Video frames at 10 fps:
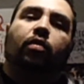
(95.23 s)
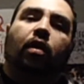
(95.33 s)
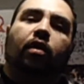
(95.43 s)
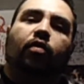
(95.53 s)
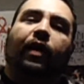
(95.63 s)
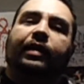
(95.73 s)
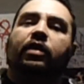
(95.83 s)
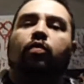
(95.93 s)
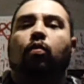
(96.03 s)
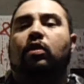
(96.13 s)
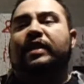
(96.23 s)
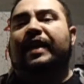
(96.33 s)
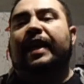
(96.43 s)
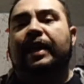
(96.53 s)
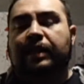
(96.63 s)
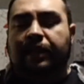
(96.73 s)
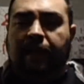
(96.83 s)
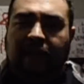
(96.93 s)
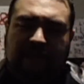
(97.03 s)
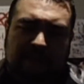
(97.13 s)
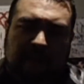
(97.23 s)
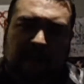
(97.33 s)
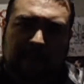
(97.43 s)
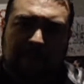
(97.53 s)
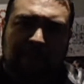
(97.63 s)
directed towards kids at the time,